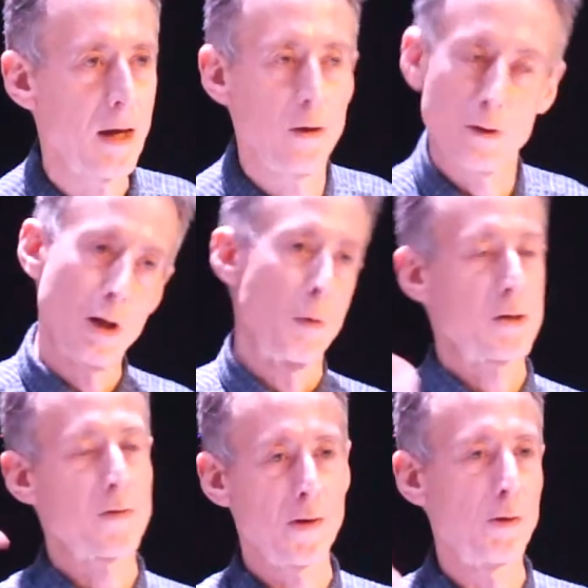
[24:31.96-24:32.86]
You're going to
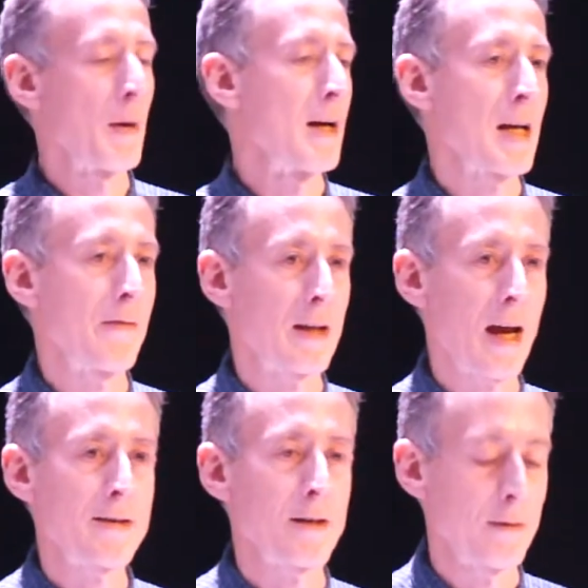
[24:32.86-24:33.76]
watch a film about David
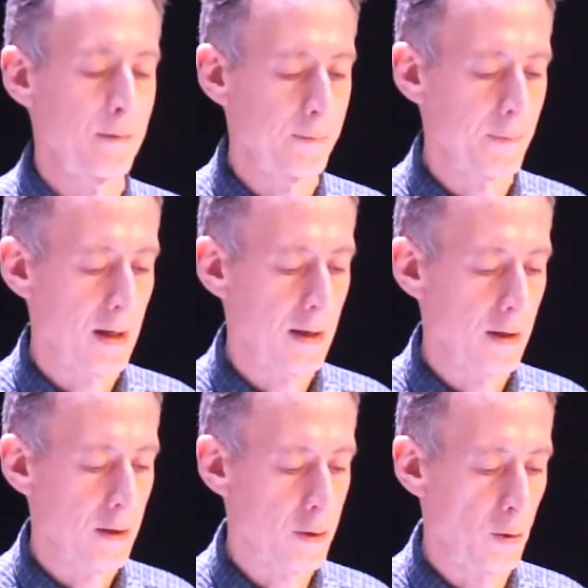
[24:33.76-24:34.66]
Kato
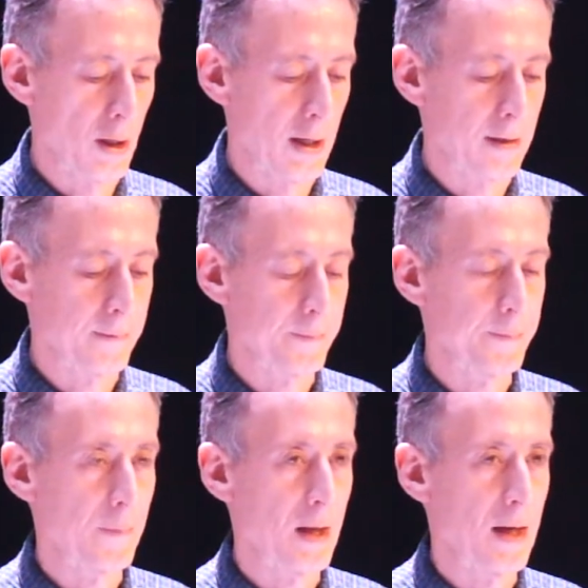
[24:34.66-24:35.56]
shortly.
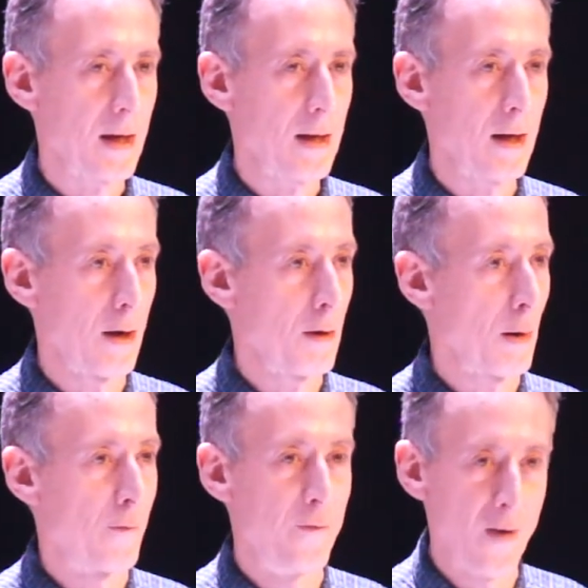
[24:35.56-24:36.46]
You know,
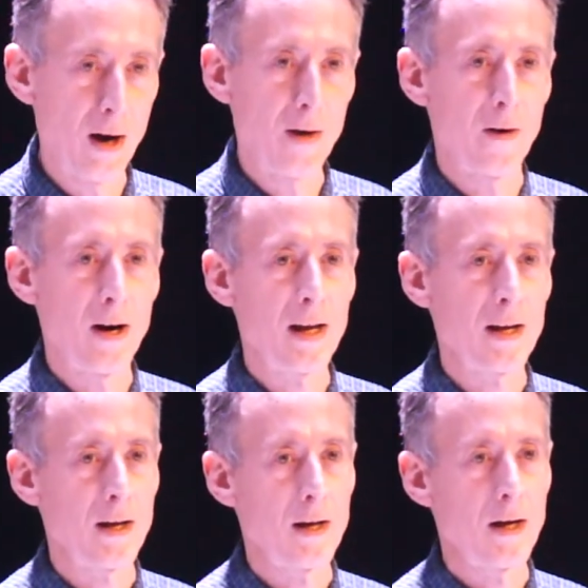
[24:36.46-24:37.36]
a very,
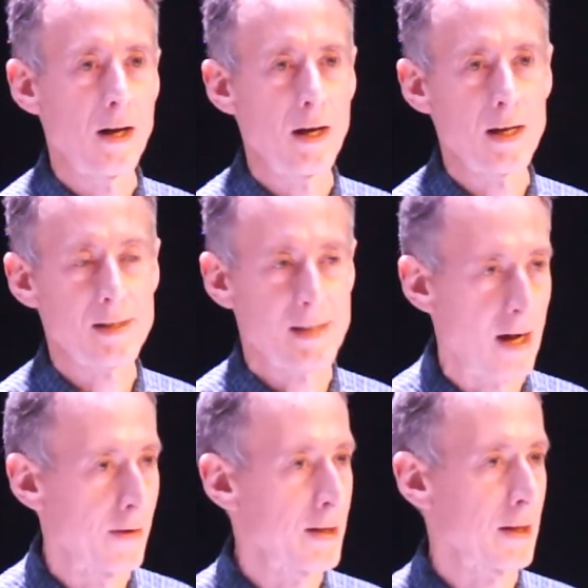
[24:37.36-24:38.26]
very
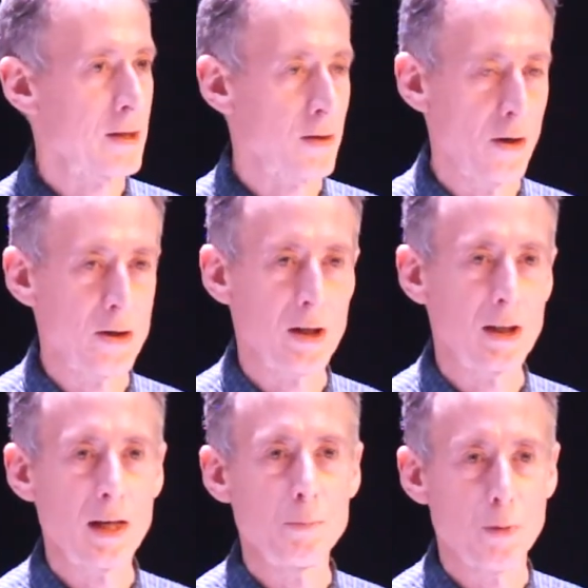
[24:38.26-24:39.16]
astounding,
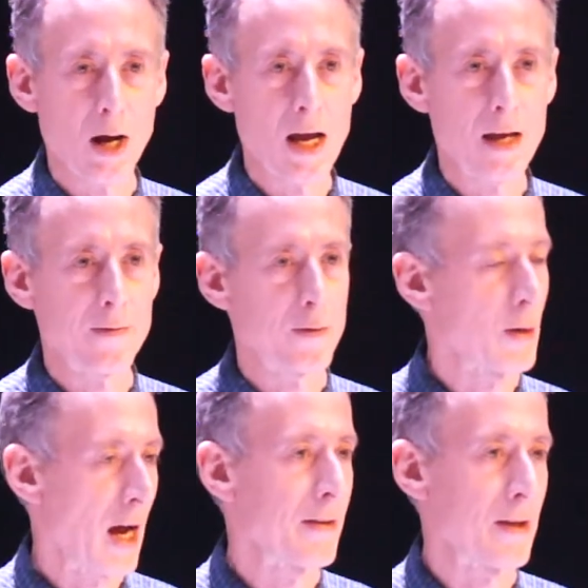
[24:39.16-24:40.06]
astonishingly brave
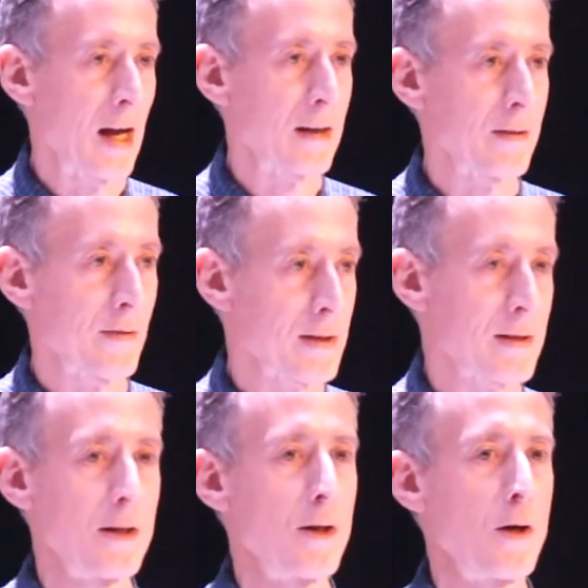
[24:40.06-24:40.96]
Ugandan activist
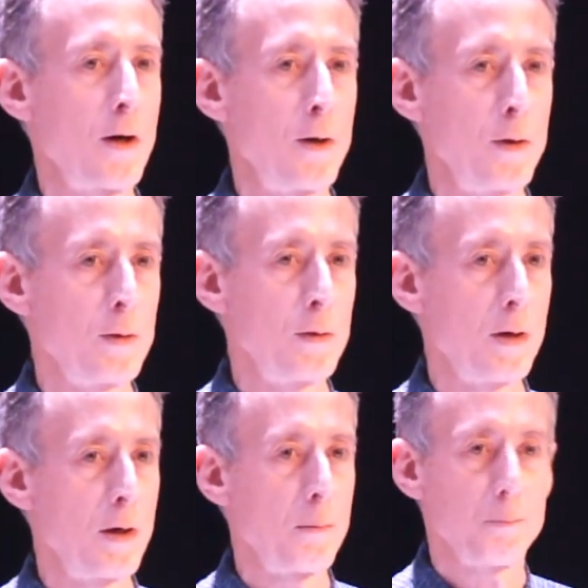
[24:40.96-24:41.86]
who
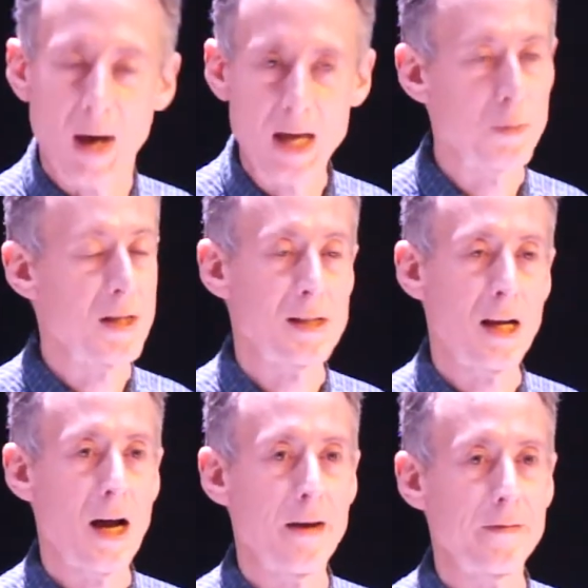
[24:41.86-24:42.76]
paid with his
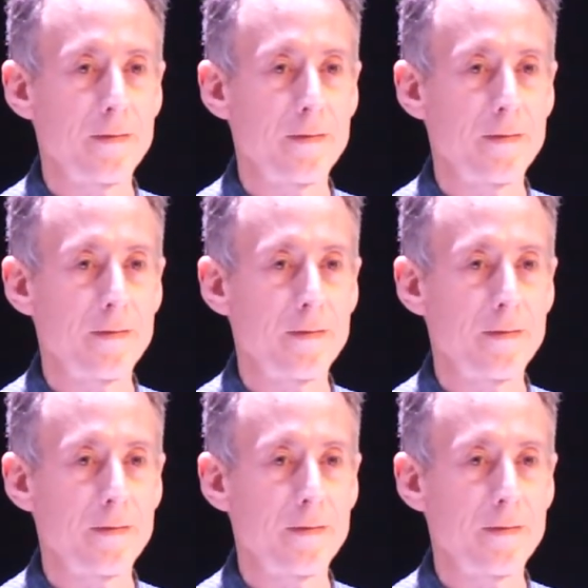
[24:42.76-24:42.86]
life.